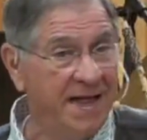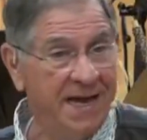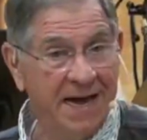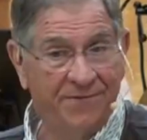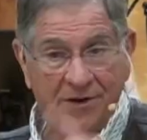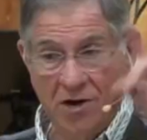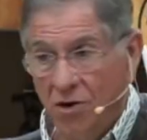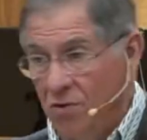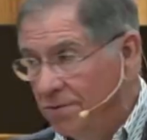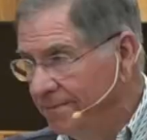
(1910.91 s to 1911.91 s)
they'd have to
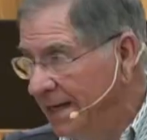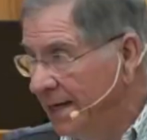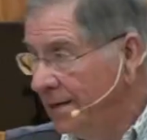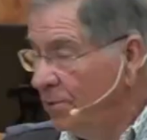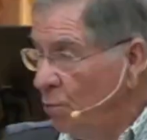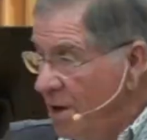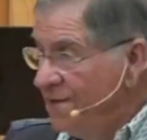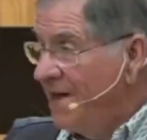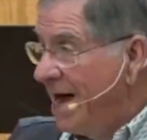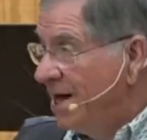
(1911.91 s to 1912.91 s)
go uh,
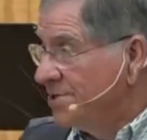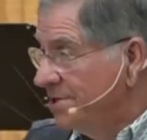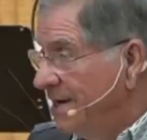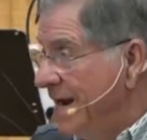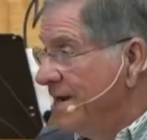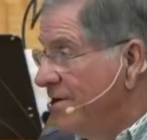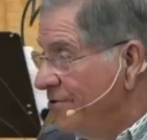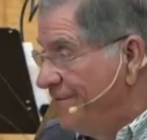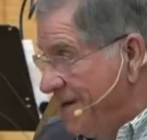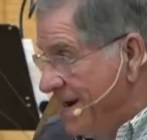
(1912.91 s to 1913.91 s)

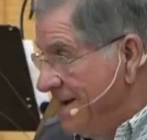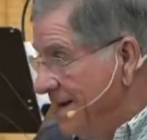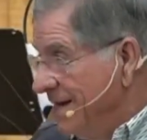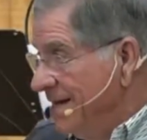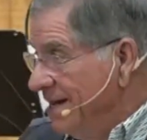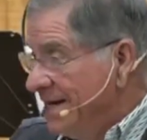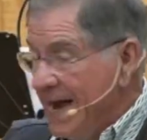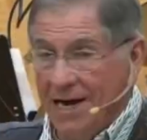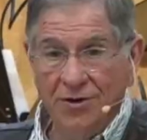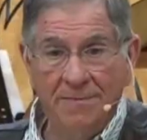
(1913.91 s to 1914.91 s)
1,800 feet
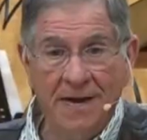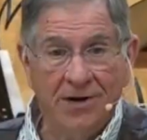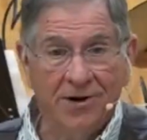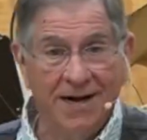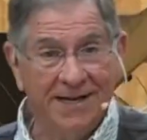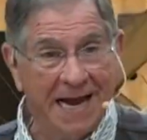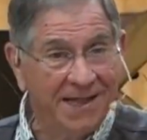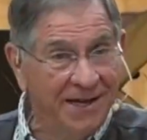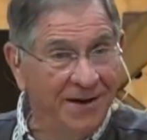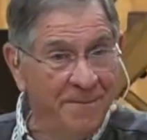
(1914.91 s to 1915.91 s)
down to a meter, take
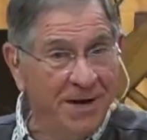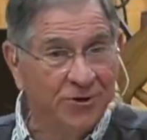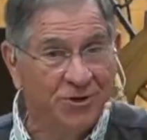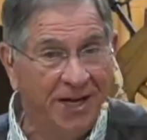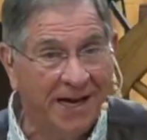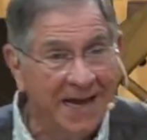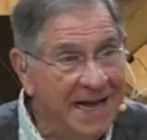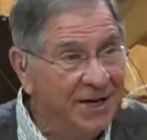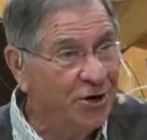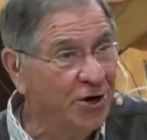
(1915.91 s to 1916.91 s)
the little meter stick,
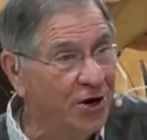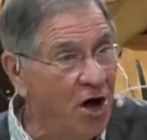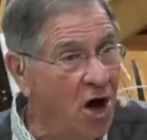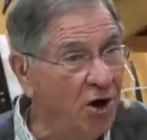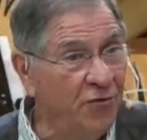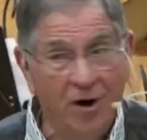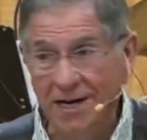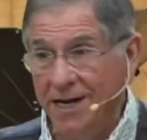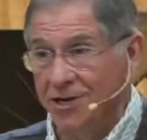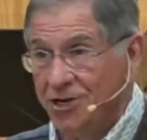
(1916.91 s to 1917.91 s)
turn it on,
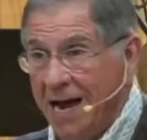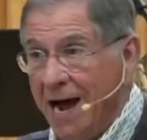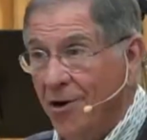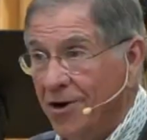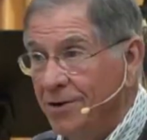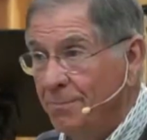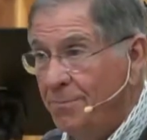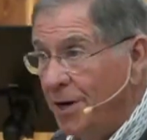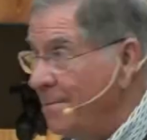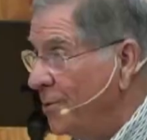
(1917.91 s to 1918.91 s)
run, get a shower,
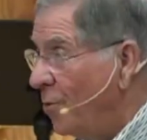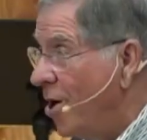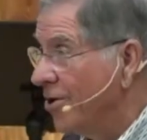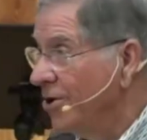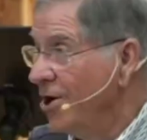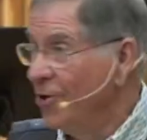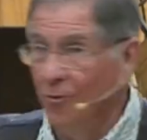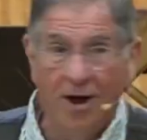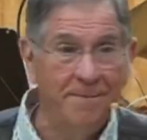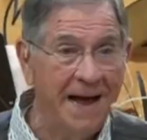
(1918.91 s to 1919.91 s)
pull up the water,
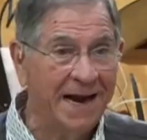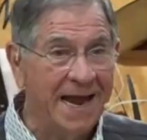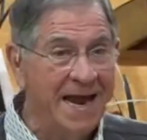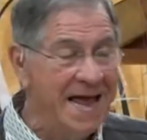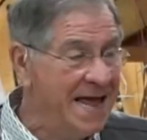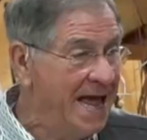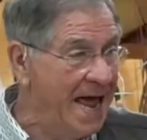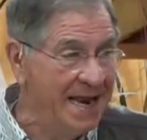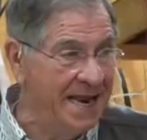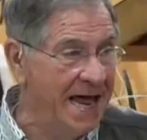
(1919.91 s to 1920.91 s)
run back. And,
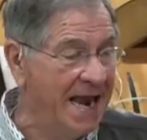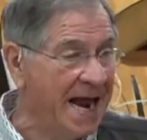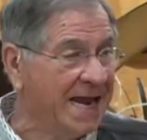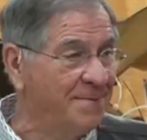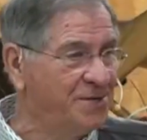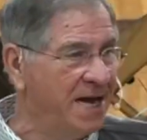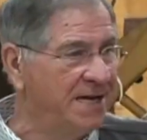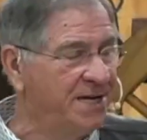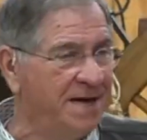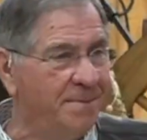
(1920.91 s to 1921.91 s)
and I kept saying to